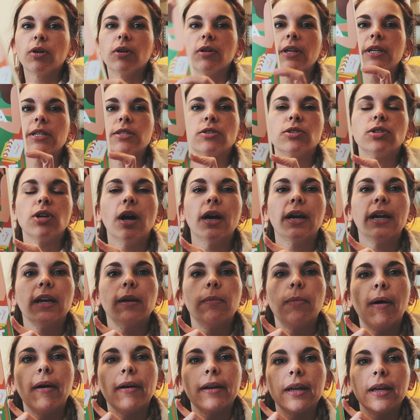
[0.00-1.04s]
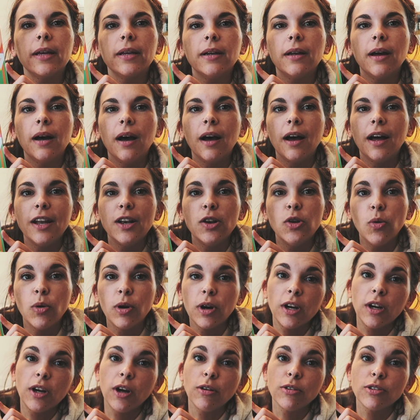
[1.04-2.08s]
girlies are talking about it.
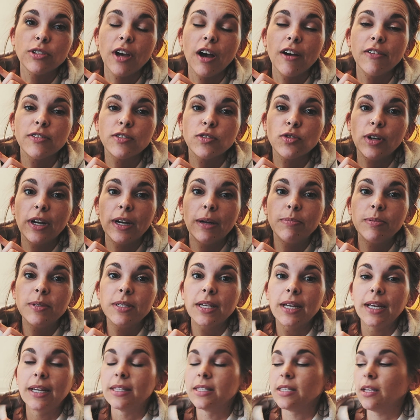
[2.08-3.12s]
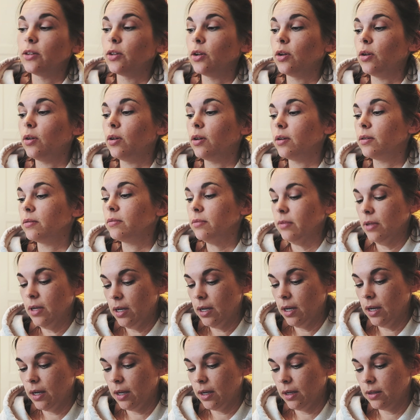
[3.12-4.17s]
Nora Goes Off Script. It's a little
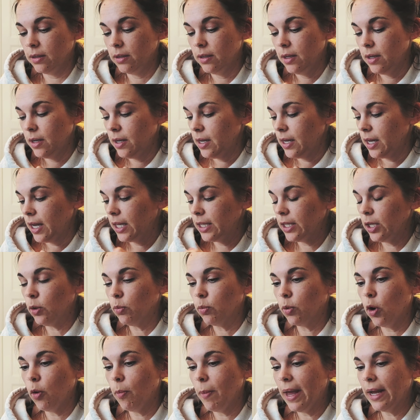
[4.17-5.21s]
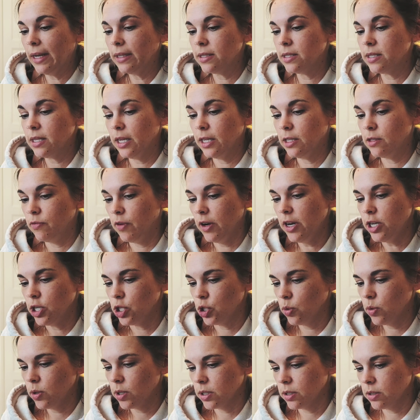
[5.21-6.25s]
romance. It's very
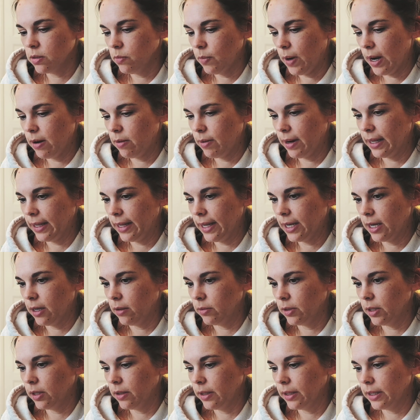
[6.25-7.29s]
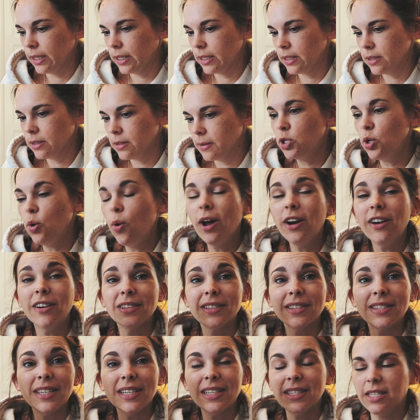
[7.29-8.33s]
short. Wow, I like how little it is.
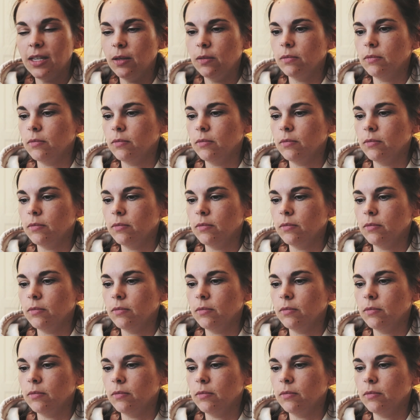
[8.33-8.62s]
260